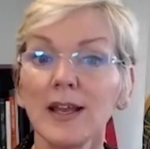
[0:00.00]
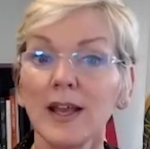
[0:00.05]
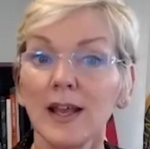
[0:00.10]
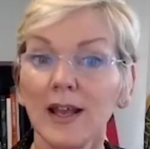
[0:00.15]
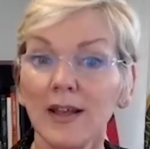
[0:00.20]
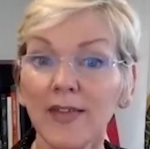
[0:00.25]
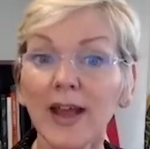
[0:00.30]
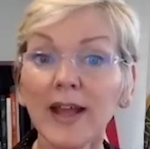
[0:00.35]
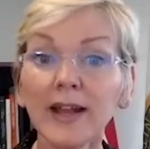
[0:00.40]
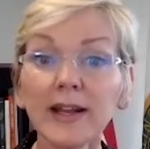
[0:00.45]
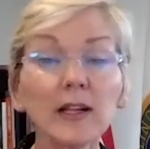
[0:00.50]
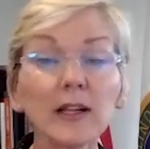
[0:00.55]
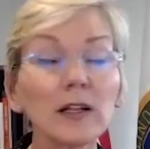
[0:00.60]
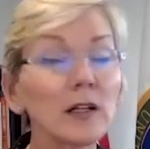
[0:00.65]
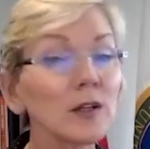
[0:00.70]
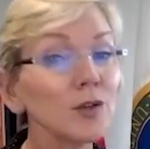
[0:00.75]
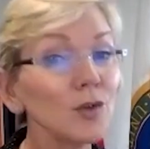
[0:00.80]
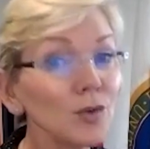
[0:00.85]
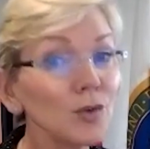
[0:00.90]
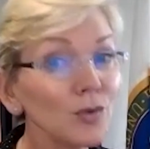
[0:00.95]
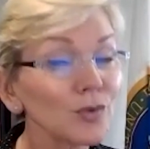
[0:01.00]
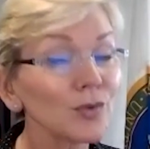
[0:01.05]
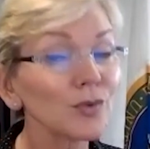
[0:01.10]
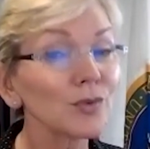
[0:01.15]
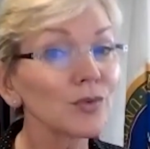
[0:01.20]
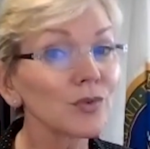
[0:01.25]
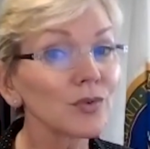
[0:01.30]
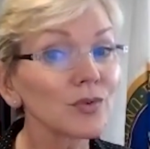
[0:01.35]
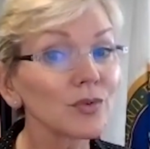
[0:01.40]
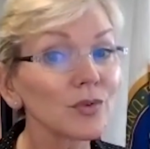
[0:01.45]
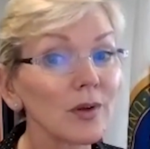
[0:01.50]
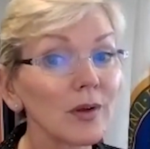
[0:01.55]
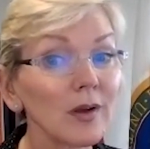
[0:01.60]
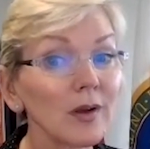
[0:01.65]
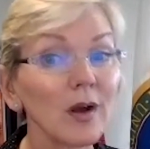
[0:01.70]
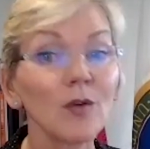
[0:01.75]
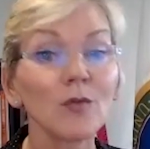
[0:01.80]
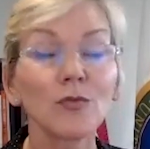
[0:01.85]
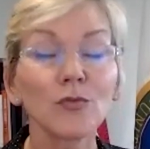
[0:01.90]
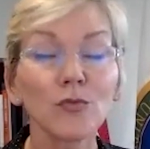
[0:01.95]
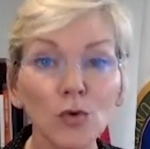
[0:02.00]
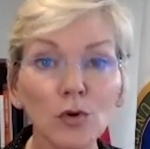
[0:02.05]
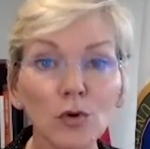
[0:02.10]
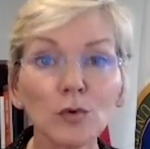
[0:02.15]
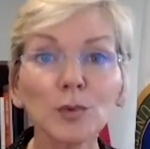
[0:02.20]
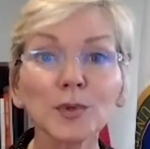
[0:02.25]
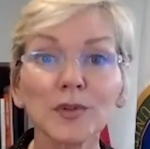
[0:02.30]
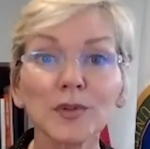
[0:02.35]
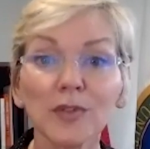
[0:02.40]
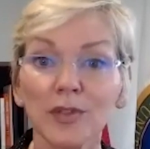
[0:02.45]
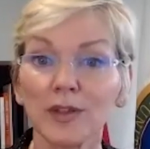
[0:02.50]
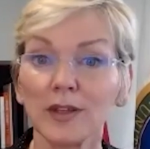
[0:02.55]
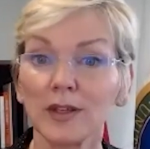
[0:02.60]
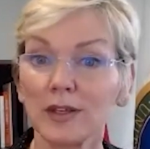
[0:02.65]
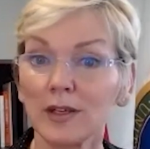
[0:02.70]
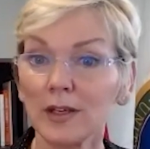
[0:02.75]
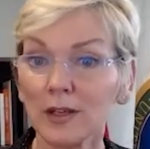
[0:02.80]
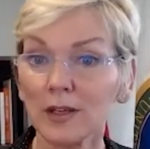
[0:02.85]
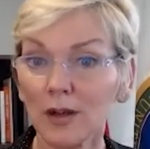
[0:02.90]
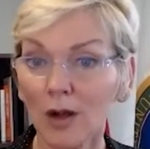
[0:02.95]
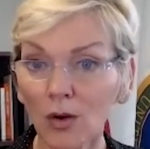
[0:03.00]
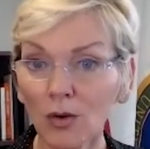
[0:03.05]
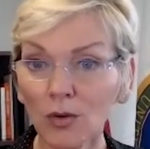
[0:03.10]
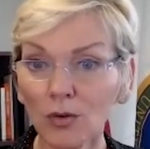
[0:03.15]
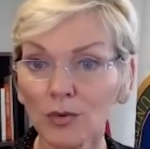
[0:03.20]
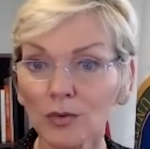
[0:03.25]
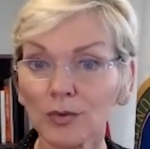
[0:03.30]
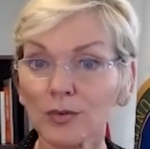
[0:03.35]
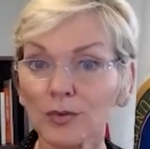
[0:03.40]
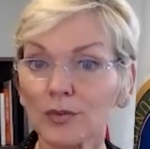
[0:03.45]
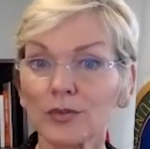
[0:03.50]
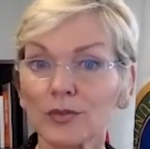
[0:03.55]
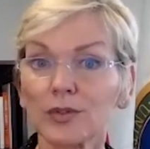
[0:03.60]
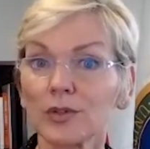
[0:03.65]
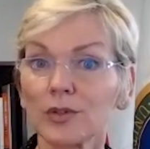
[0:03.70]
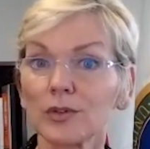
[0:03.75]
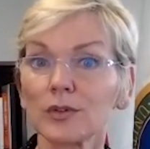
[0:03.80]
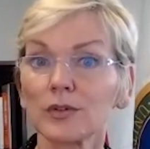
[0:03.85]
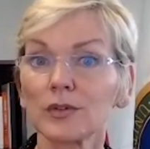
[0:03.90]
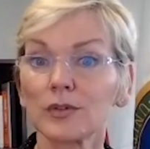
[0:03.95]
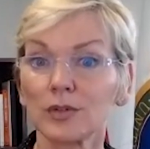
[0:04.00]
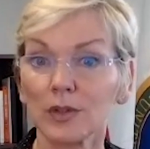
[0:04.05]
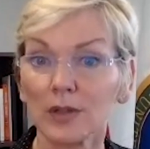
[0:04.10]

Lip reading: And that includes forward-thinking codes to